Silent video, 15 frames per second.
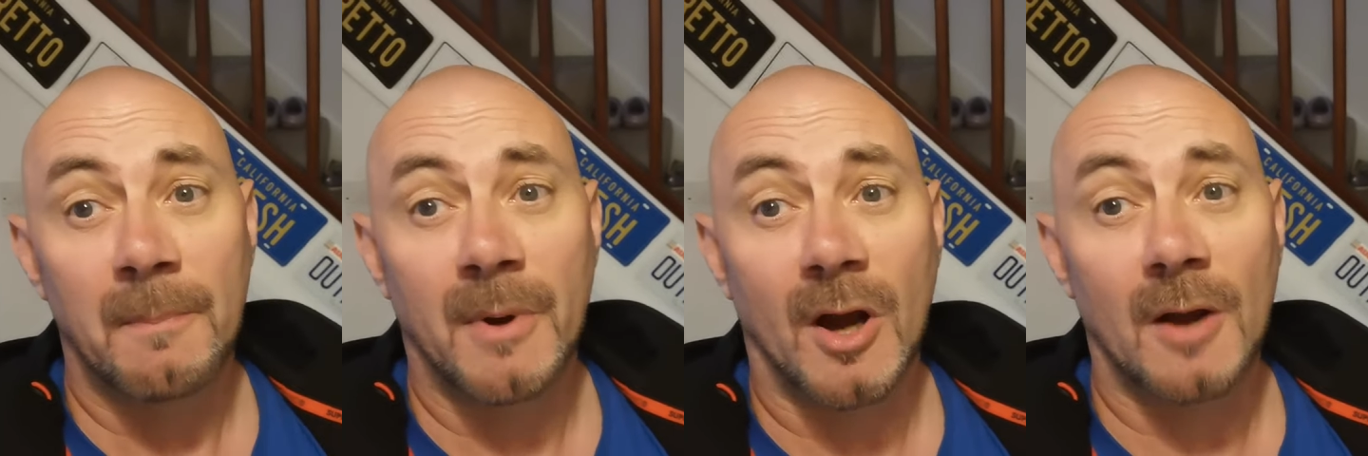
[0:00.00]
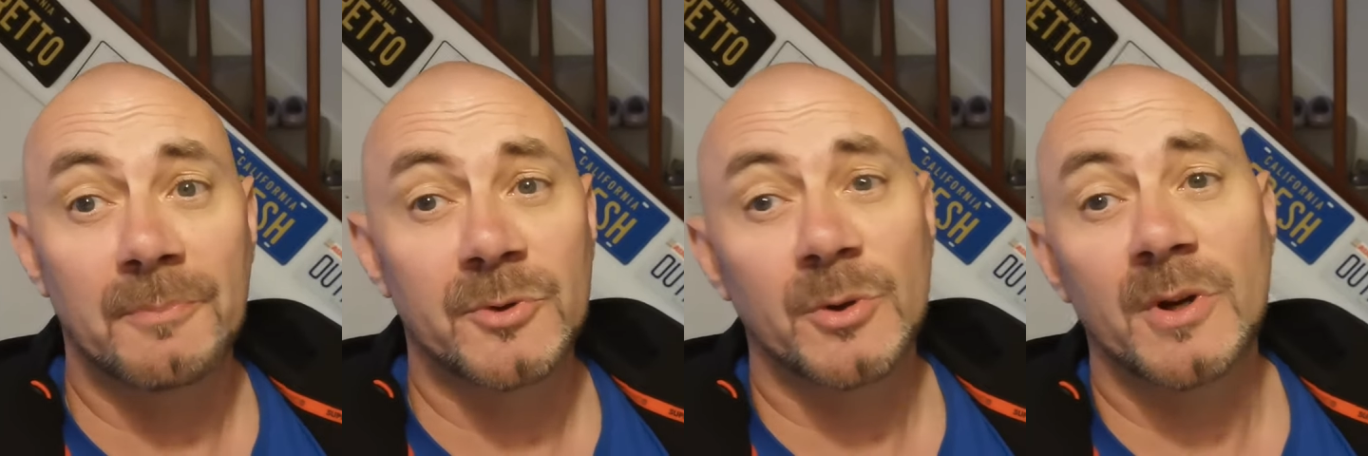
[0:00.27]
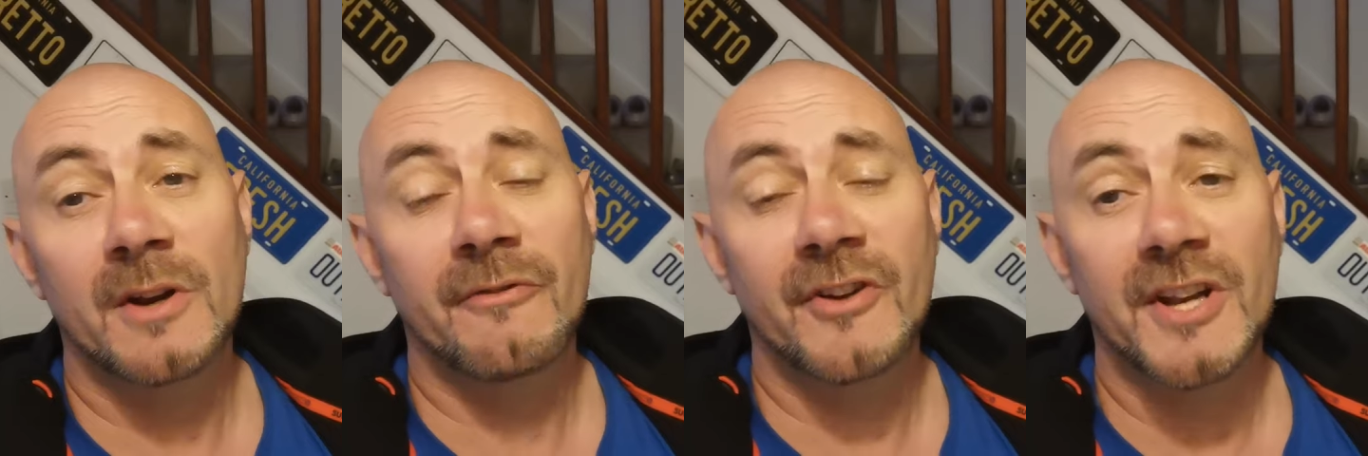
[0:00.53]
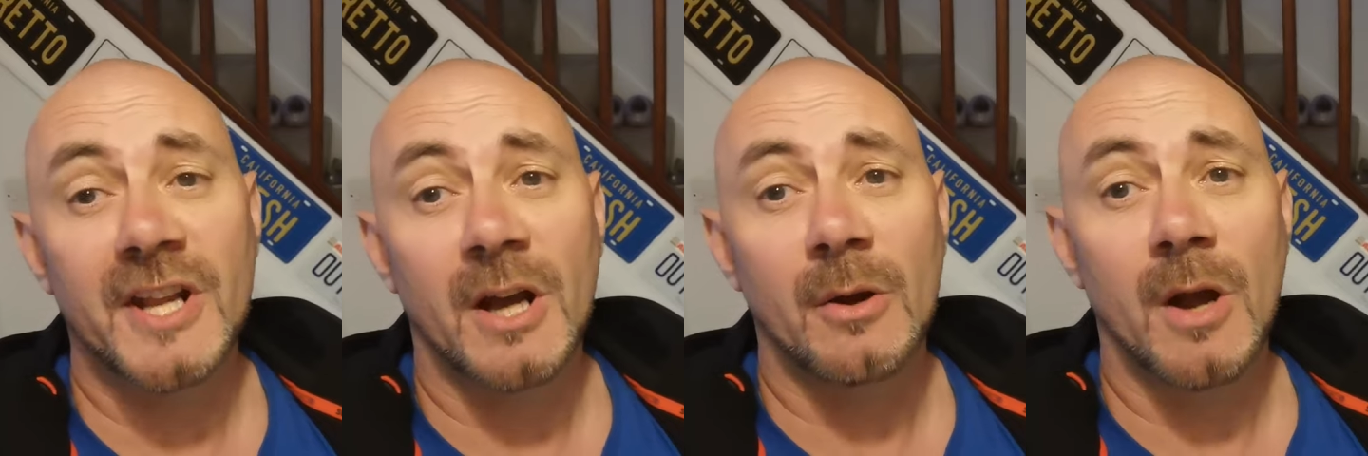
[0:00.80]
but I'm doing a
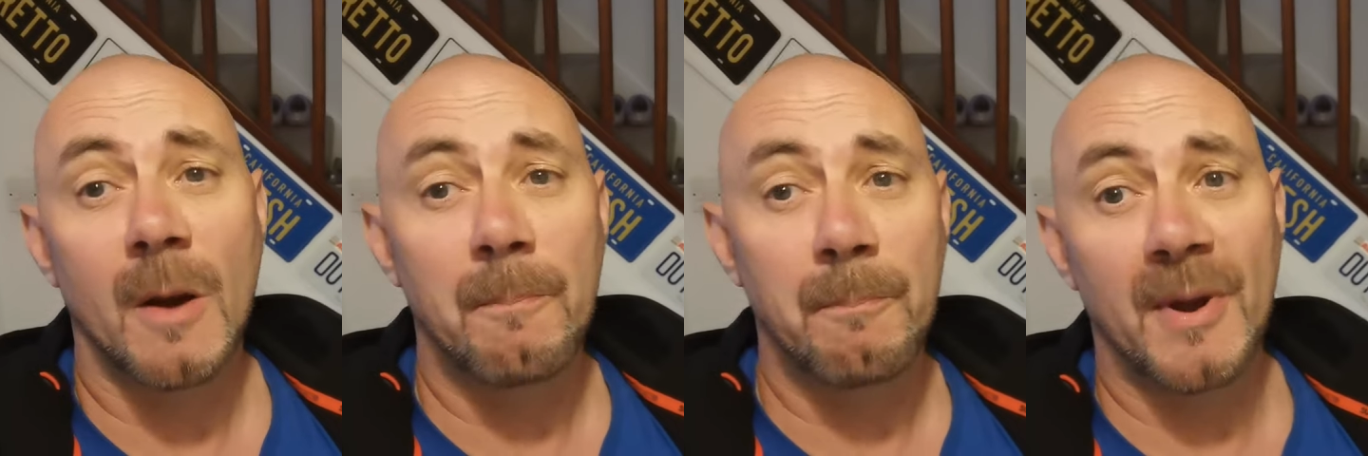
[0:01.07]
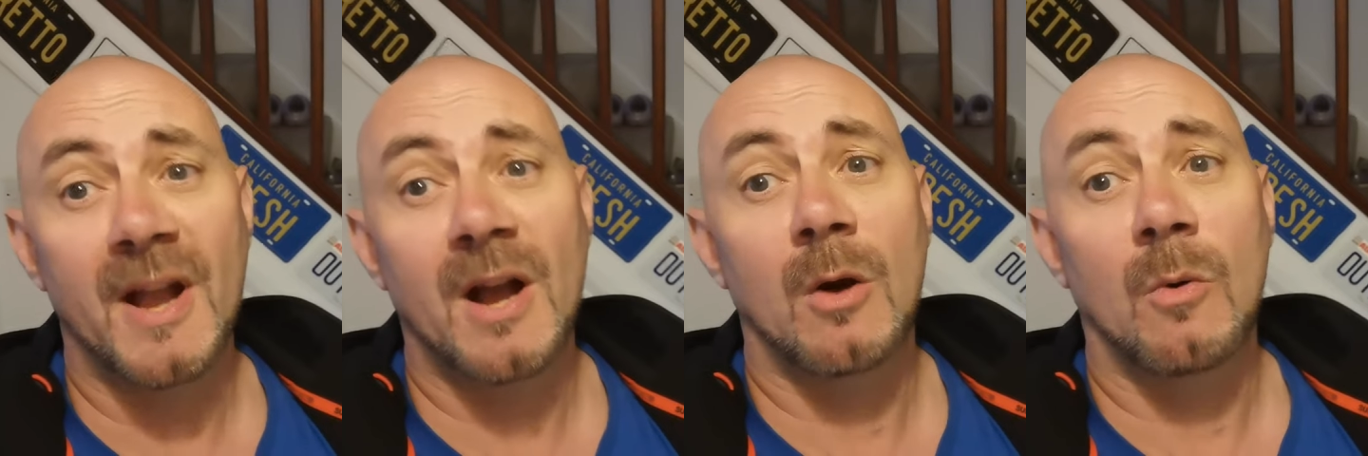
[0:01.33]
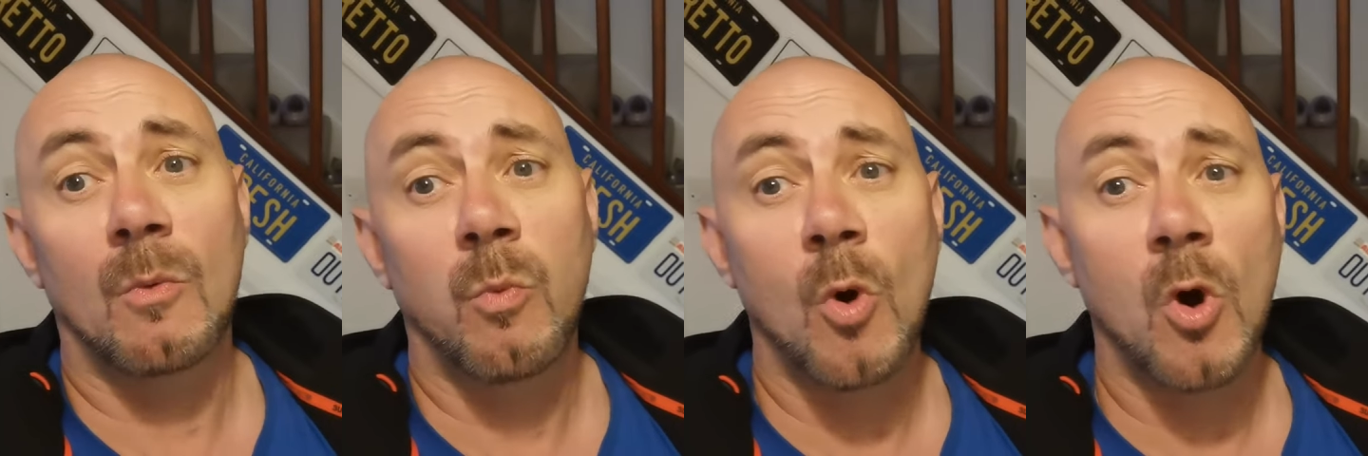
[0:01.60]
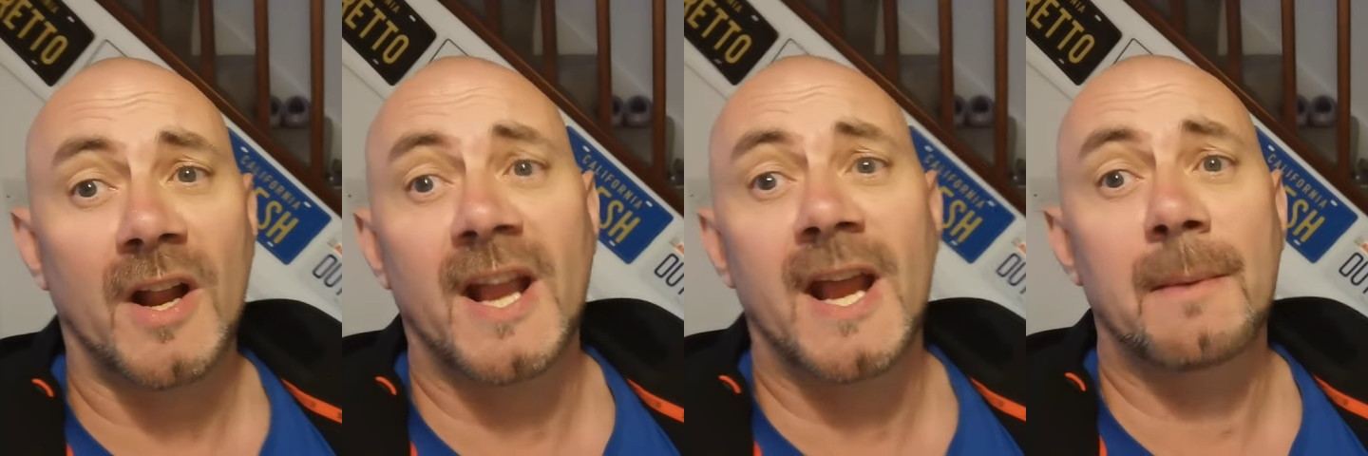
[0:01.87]
video about
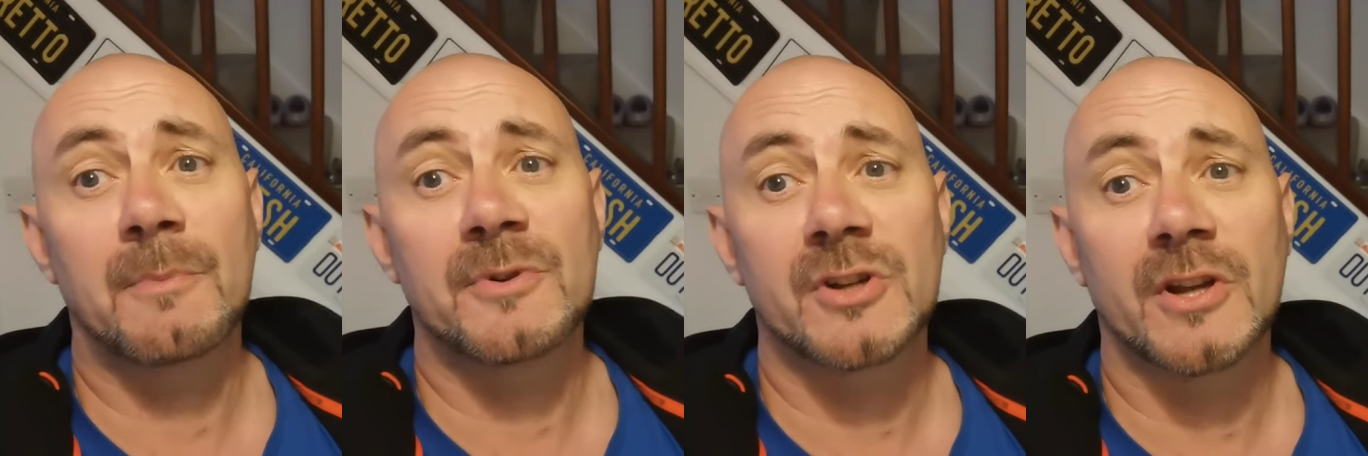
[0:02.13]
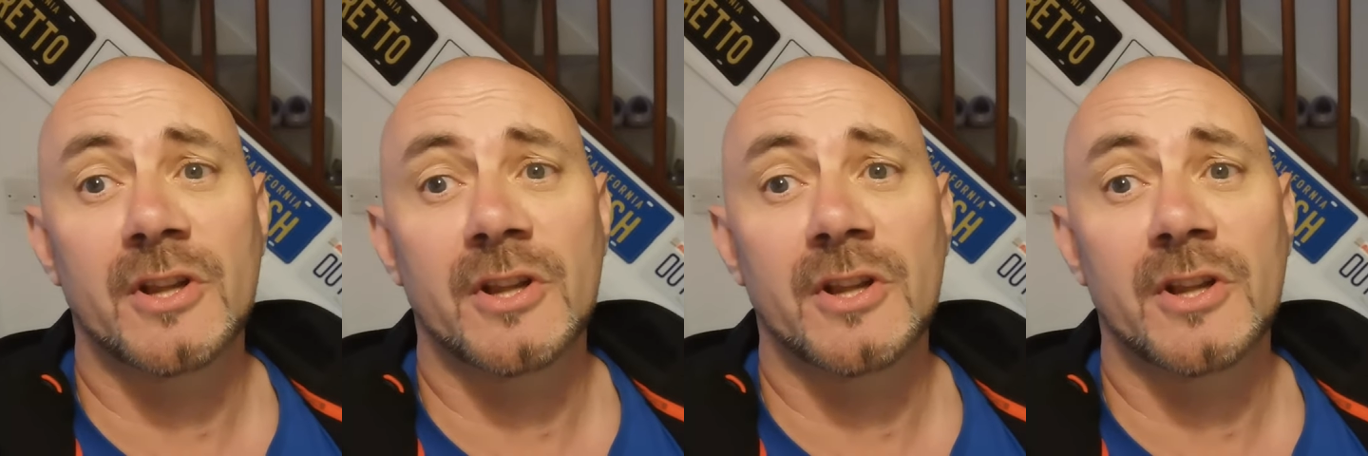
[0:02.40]
what cameras